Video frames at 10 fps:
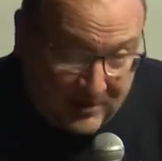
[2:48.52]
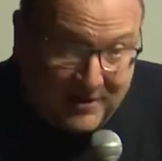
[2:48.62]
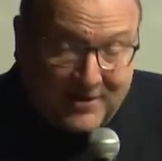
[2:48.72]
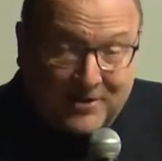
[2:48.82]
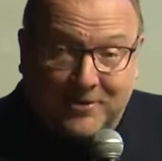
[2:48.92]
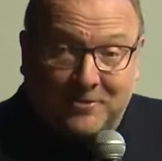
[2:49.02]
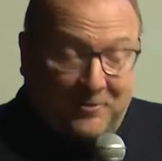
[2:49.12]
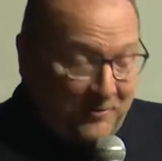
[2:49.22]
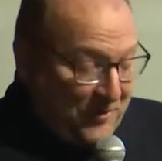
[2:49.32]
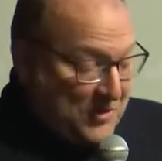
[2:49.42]
this is the
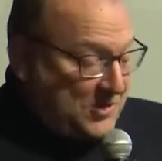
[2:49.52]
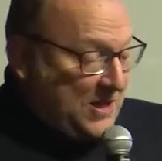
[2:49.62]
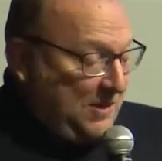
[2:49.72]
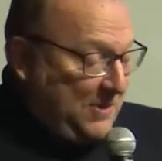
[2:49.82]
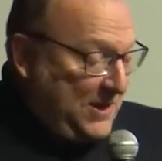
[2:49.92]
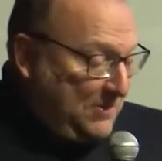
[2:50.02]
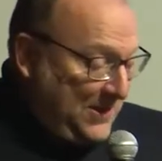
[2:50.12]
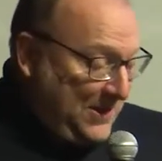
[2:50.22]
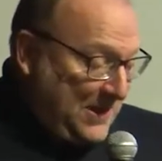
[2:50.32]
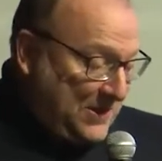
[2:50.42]
first time
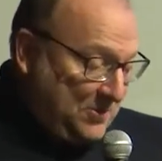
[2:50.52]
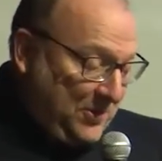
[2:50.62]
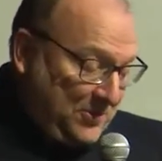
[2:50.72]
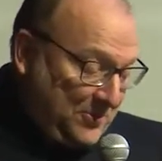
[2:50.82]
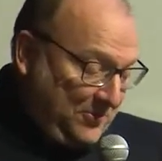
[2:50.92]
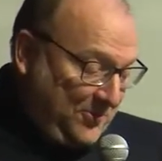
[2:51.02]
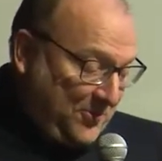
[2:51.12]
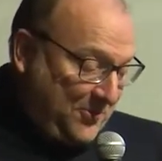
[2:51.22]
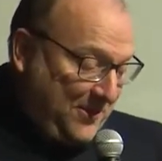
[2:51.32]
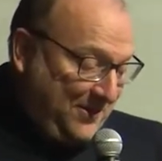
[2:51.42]
anybody asked me to
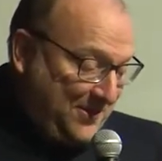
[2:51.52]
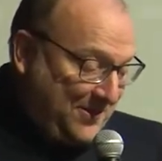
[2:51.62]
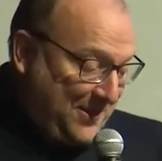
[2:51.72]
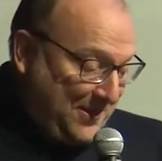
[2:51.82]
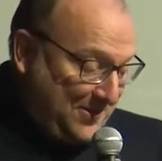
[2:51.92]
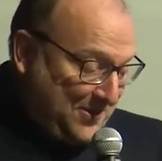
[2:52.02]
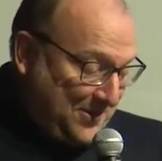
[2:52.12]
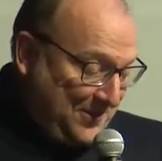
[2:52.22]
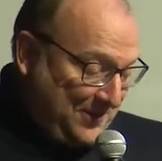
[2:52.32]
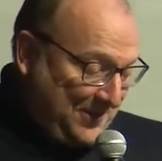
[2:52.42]
read this text,
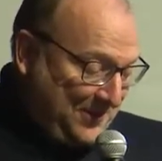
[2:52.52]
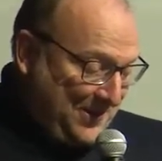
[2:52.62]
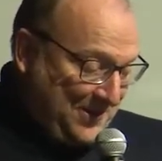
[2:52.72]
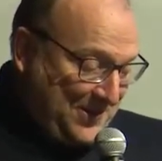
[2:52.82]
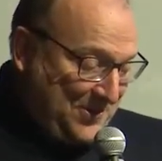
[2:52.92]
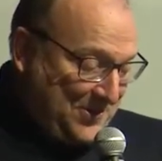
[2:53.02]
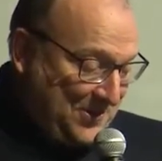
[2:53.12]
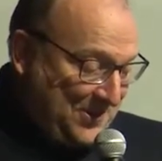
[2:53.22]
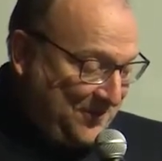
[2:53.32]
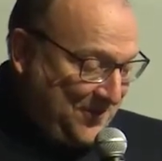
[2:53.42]
so that's
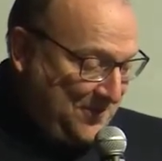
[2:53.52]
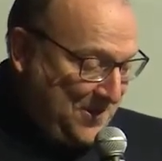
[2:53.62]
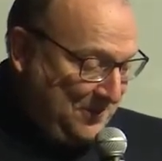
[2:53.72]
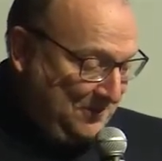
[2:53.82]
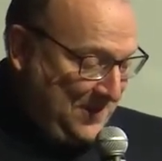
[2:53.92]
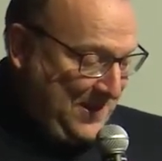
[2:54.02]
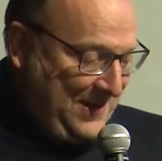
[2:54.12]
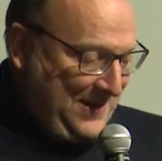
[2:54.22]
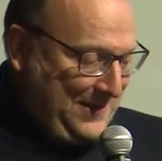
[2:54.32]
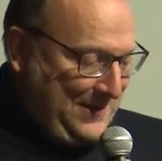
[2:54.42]
interesting for me.
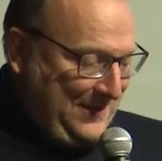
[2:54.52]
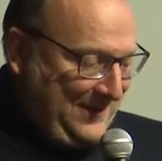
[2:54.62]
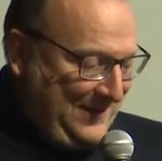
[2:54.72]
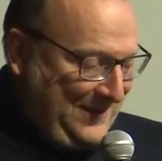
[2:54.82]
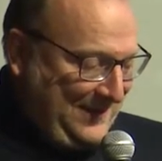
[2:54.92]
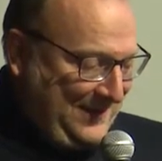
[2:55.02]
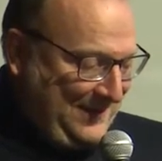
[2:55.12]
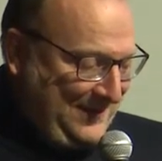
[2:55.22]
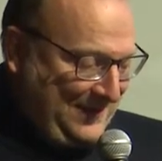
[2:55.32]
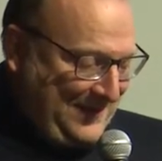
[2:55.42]

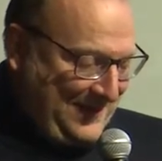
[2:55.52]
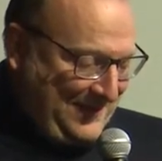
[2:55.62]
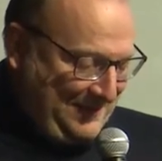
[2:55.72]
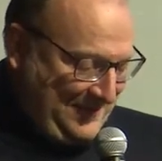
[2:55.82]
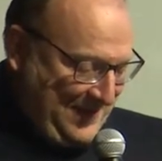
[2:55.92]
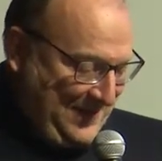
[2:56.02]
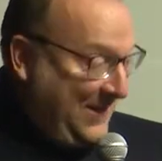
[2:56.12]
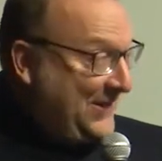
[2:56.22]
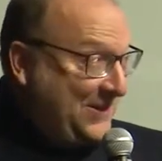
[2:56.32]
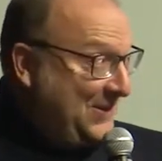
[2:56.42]
I
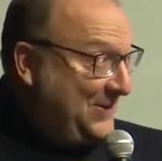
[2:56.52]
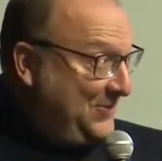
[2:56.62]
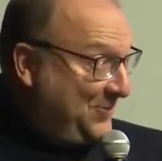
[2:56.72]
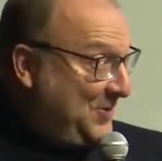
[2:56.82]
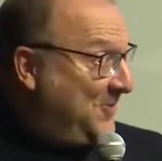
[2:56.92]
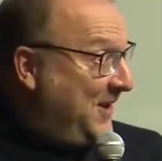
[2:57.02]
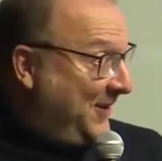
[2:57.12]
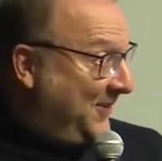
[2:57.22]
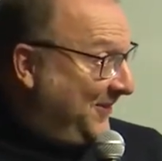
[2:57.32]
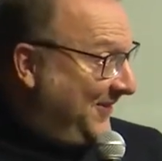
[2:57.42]
didn't
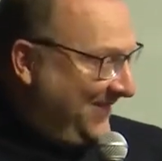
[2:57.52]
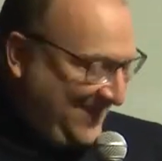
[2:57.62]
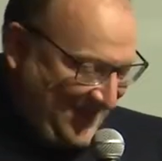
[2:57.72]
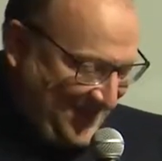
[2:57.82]
prepare the